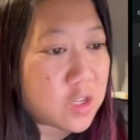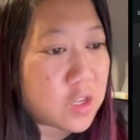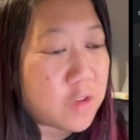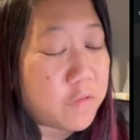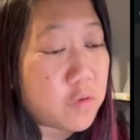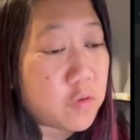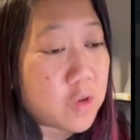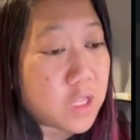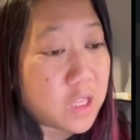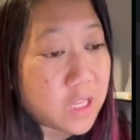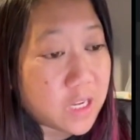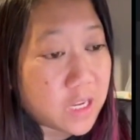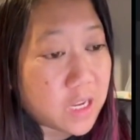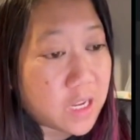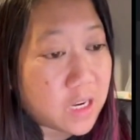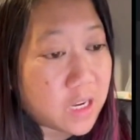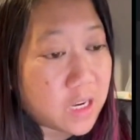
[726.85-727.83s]
If you click
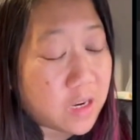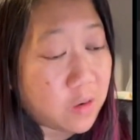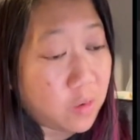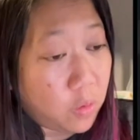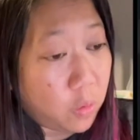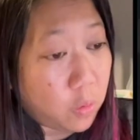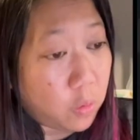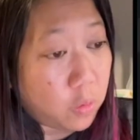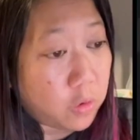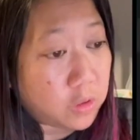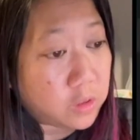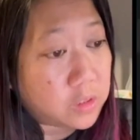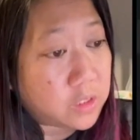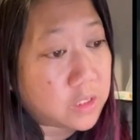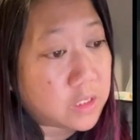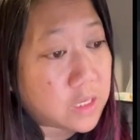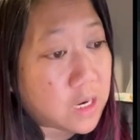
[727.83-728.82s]
on it and hold
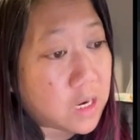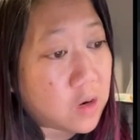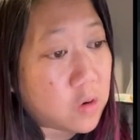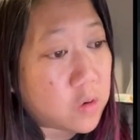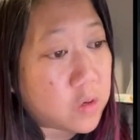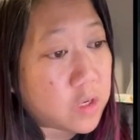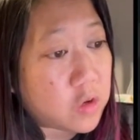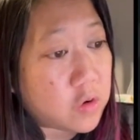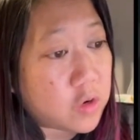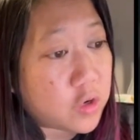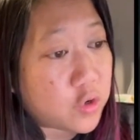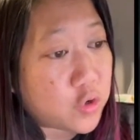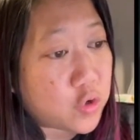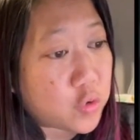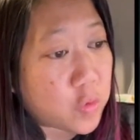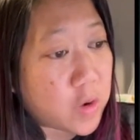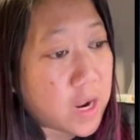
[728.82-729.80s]
it down, you can
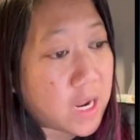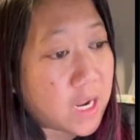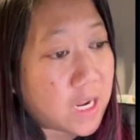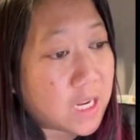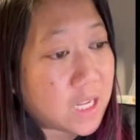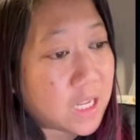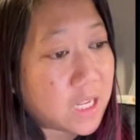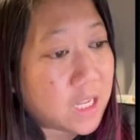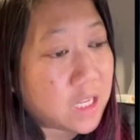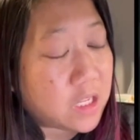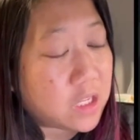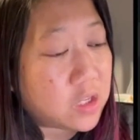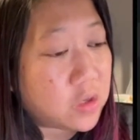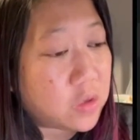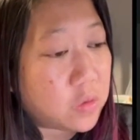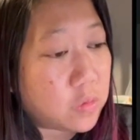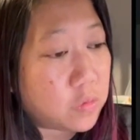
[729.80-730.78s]
drag it
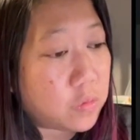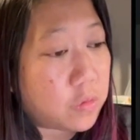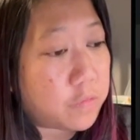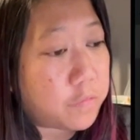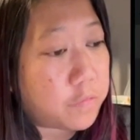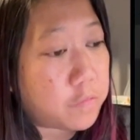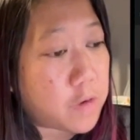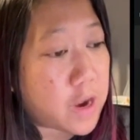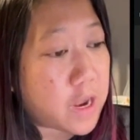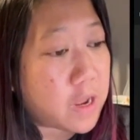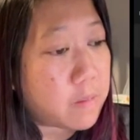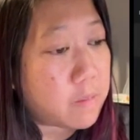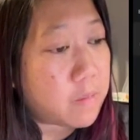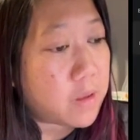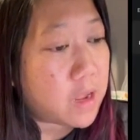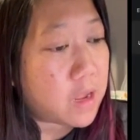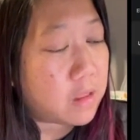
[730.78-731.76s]
into the
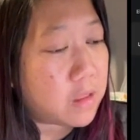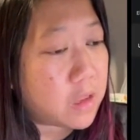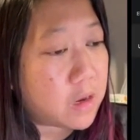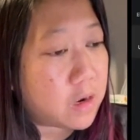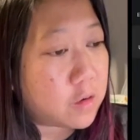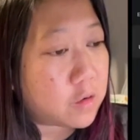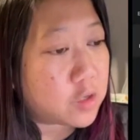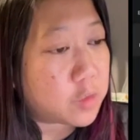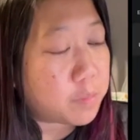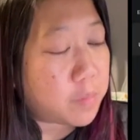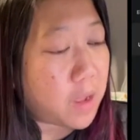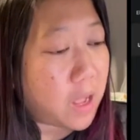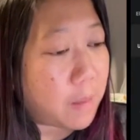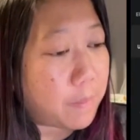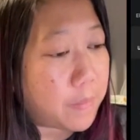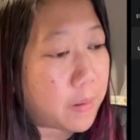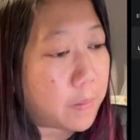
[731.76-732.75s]
frame, and then it'll
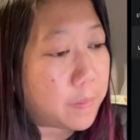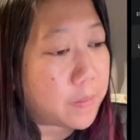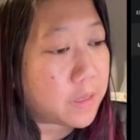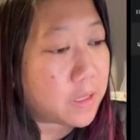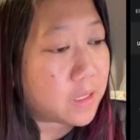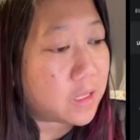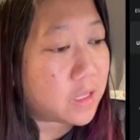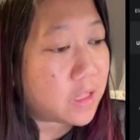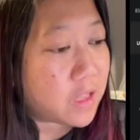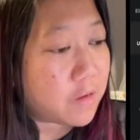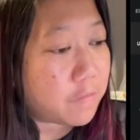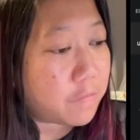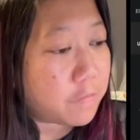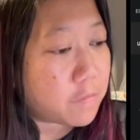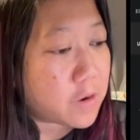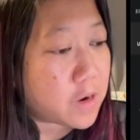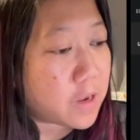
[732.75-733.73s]
pop up into that
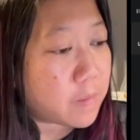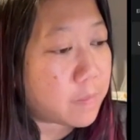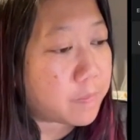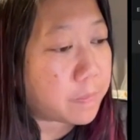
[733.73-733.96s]
frame.